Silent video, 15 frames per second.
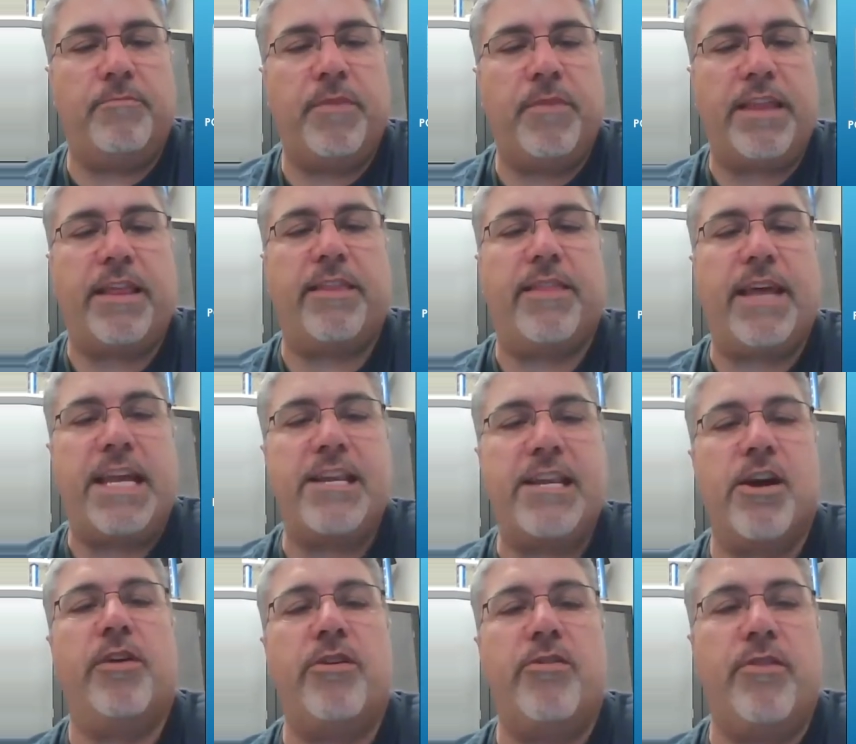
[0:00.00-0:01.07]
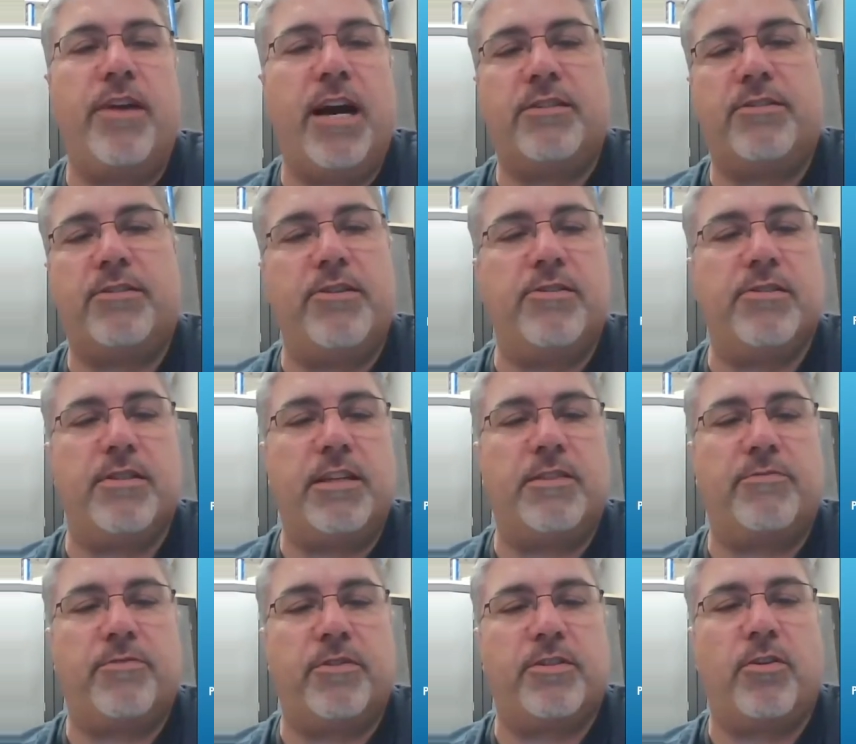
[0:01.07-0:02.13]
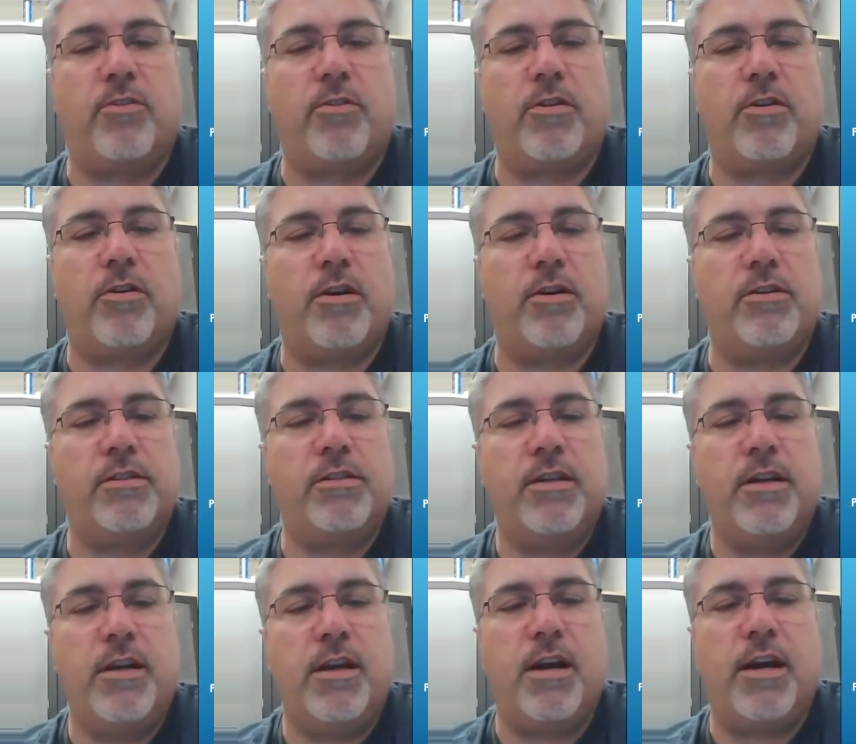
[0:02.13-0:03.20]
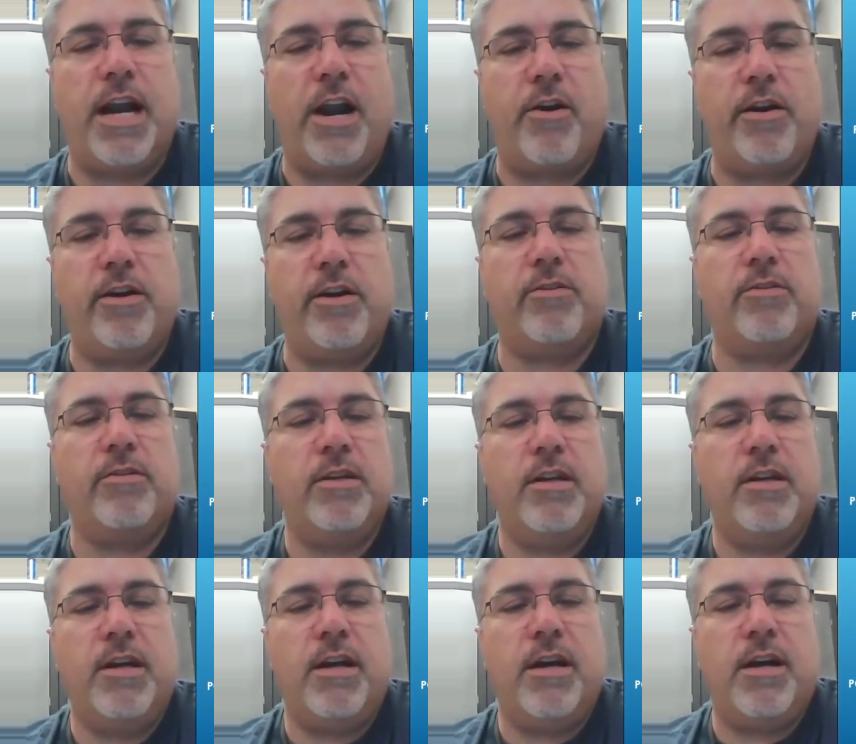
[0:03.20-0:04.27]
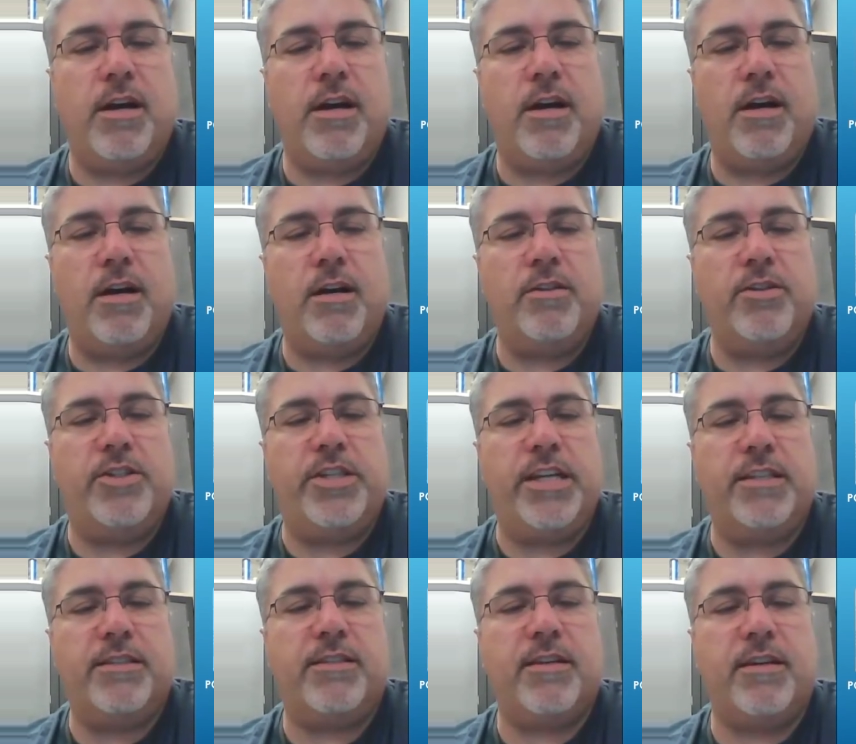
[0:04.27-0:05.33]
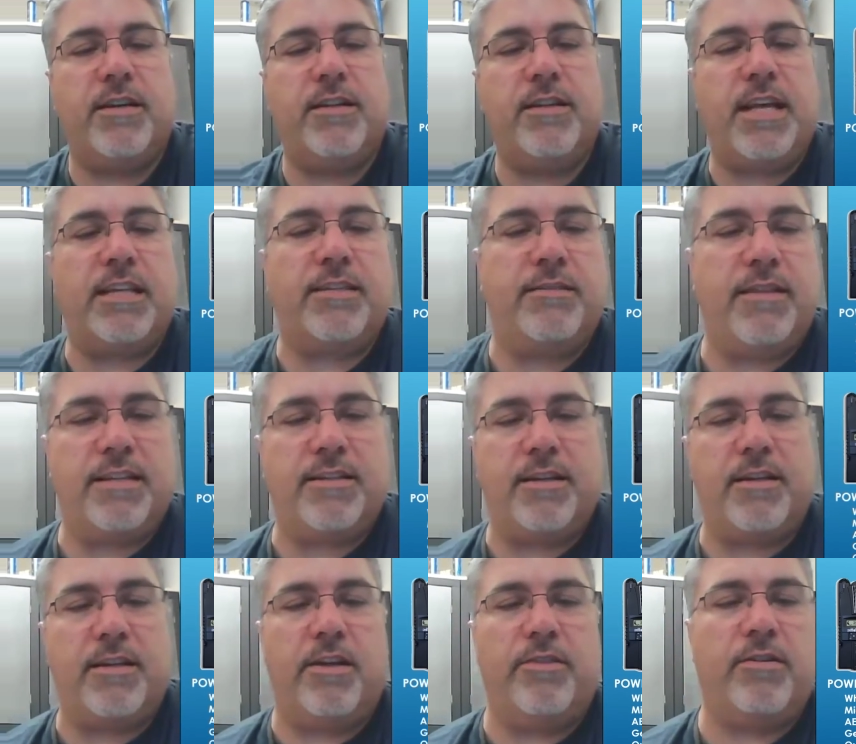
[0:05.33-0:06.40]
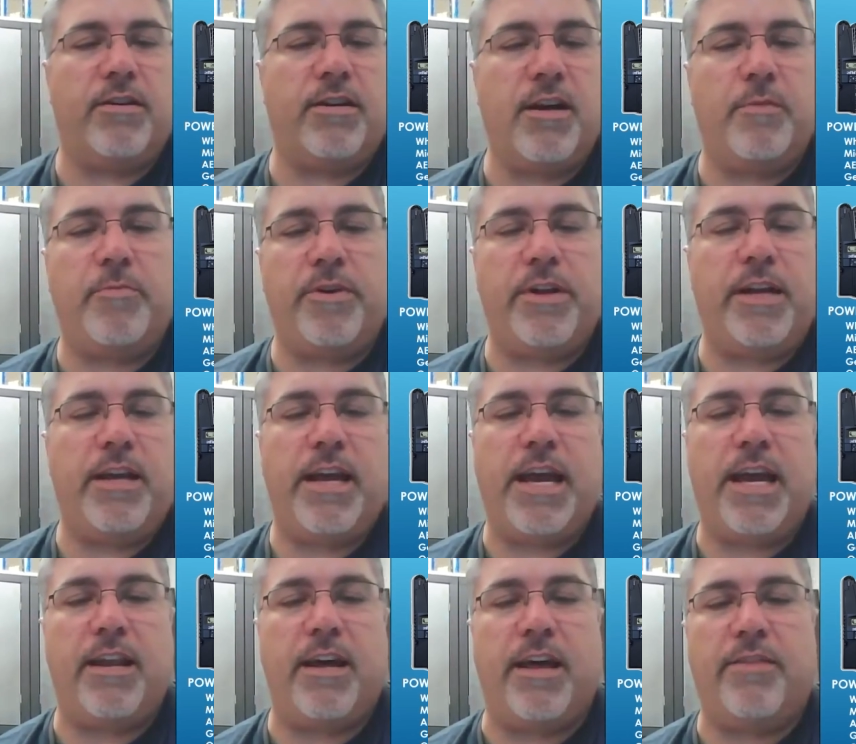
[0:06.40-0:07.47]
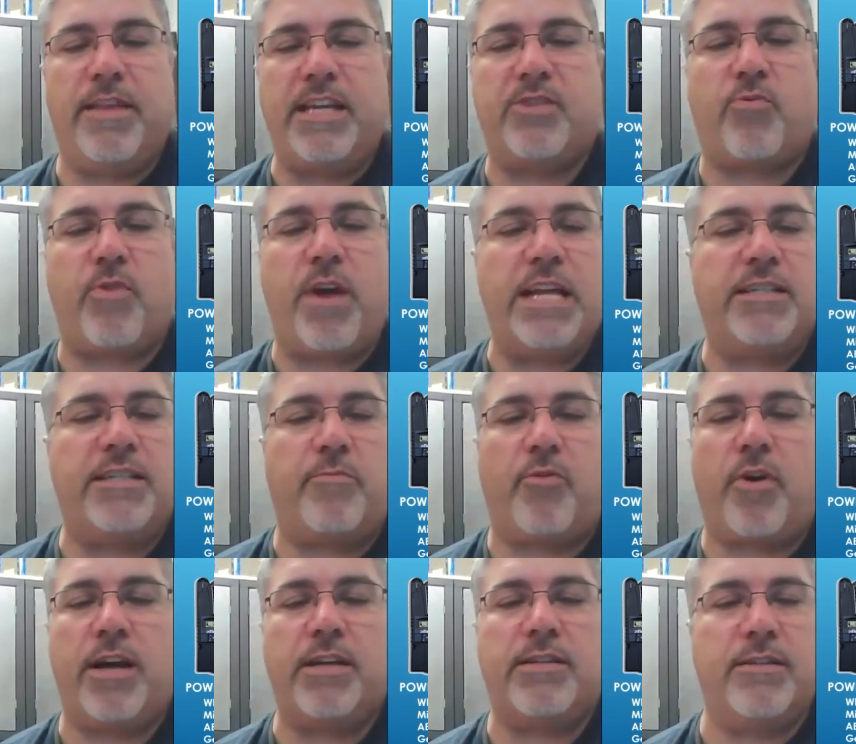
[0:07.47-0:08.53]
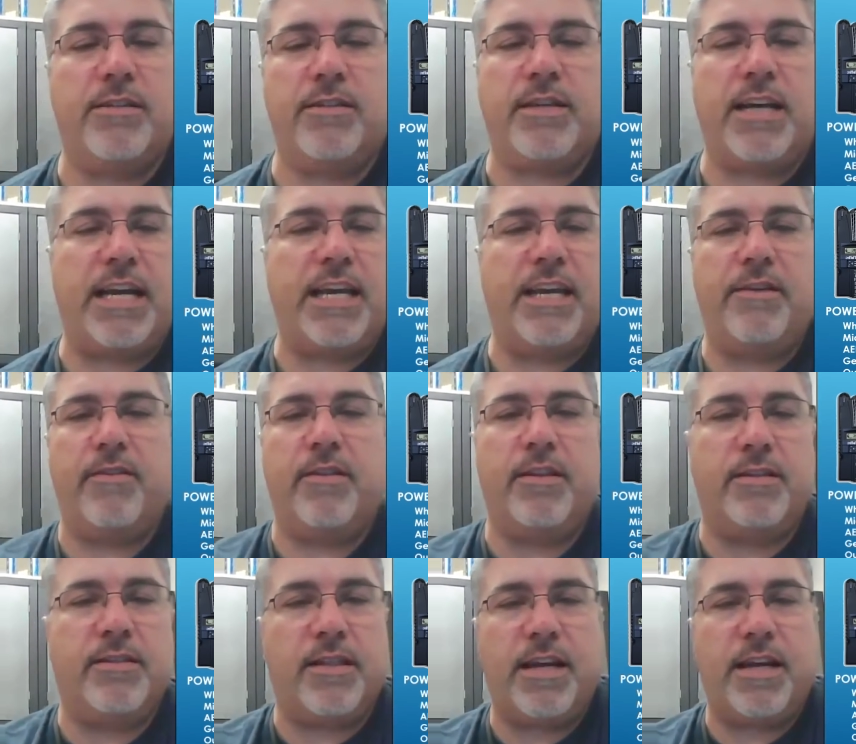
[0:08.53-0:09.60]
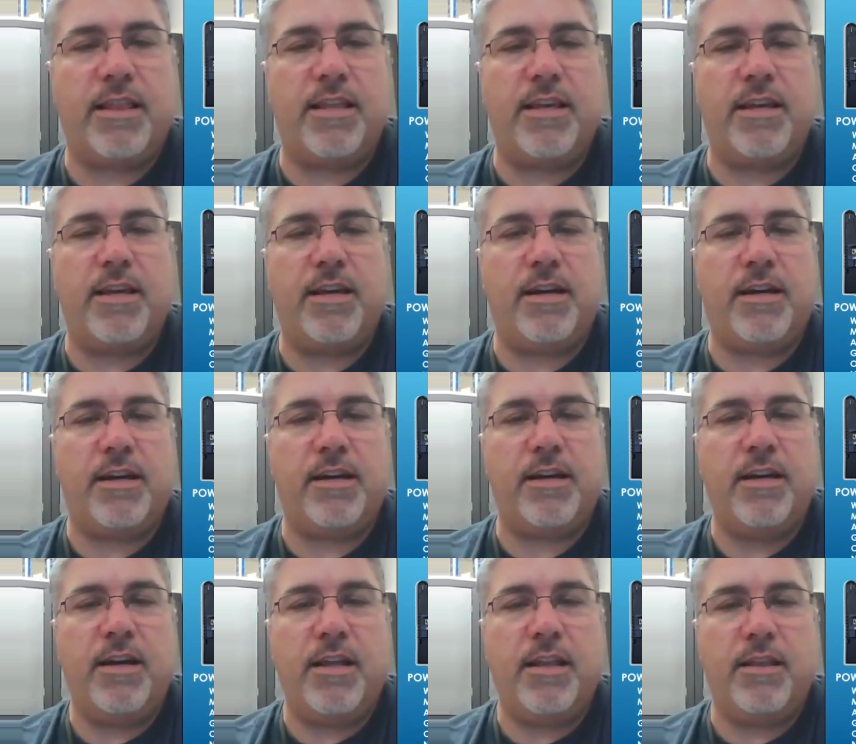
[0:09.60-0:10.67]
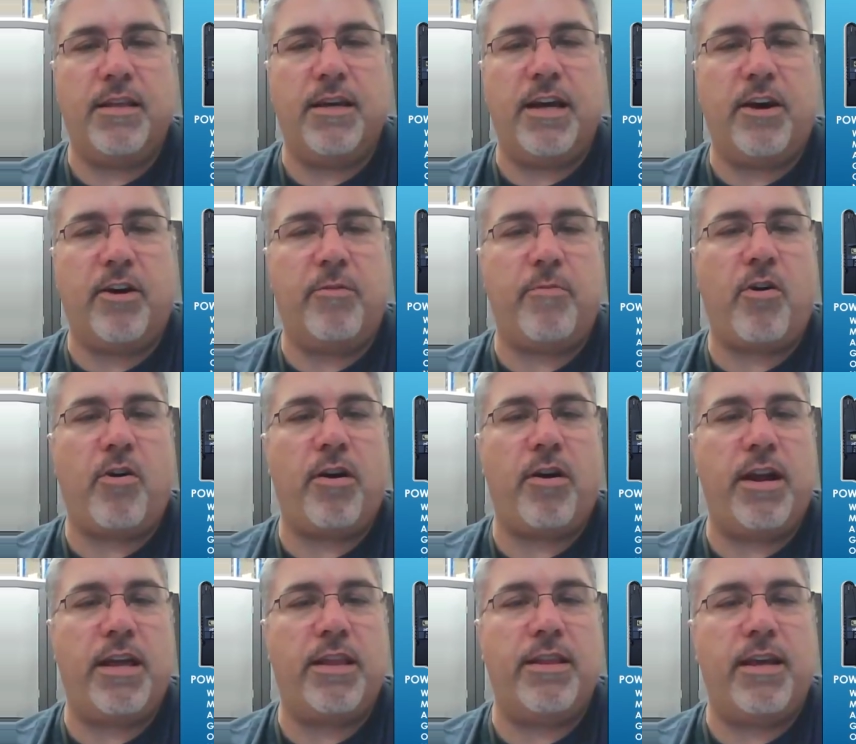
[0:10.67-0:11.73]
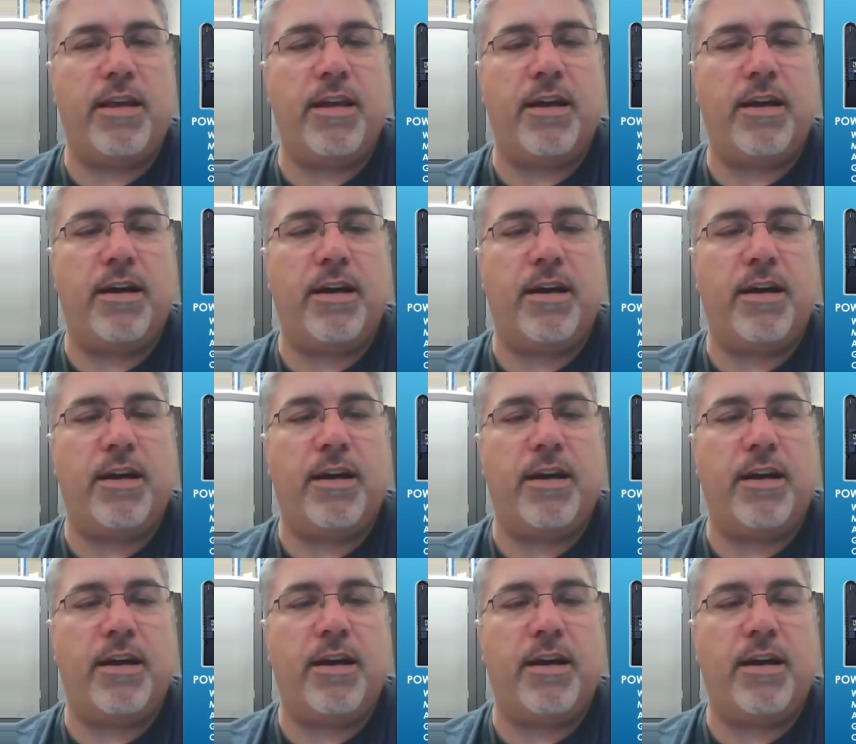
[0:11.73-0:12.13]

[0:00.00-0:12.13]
that they know that you guys are using these for solar cars. Ariel, Gensun, that's another company, and these range in prices. I can give like the Elmar and the